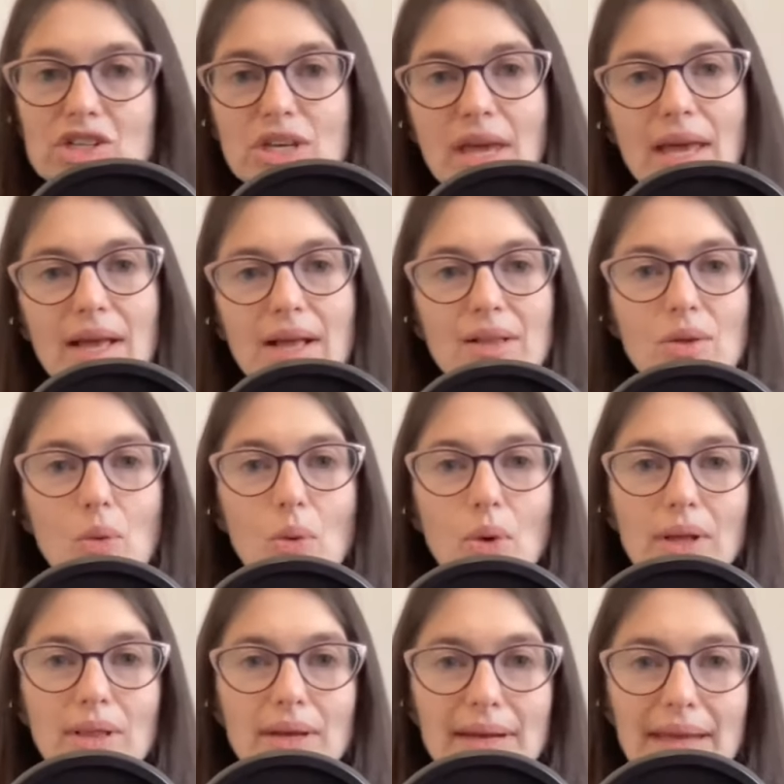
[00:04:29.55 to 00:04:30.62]
scale
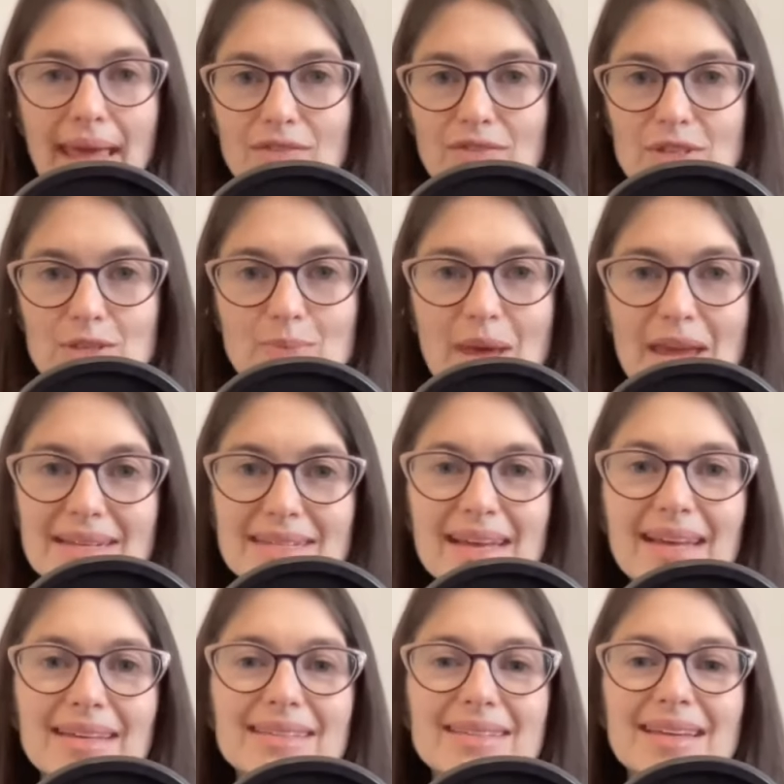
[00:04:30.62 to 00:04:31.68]
oil on canvas
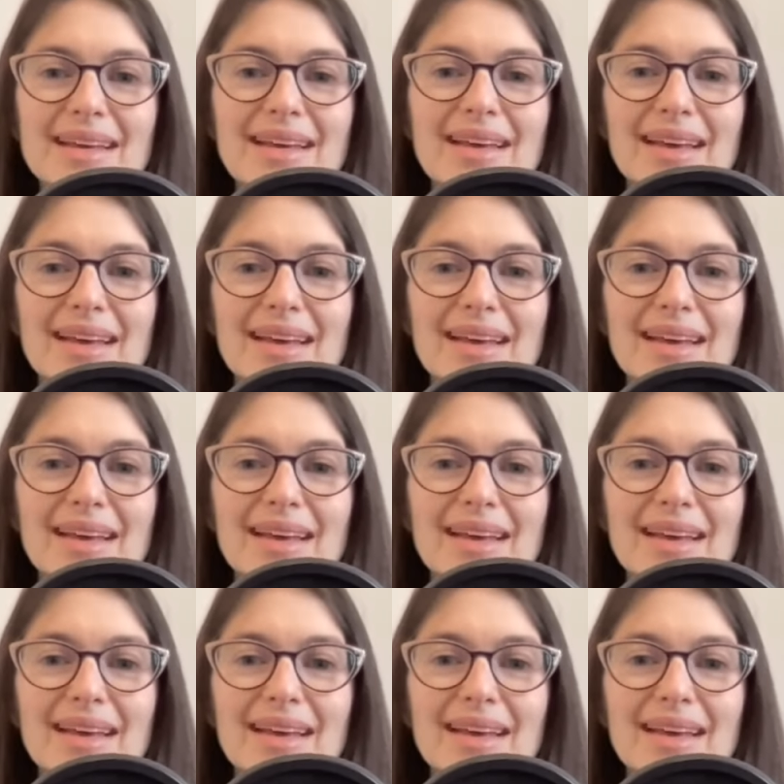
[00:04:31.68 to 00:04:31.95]
paintings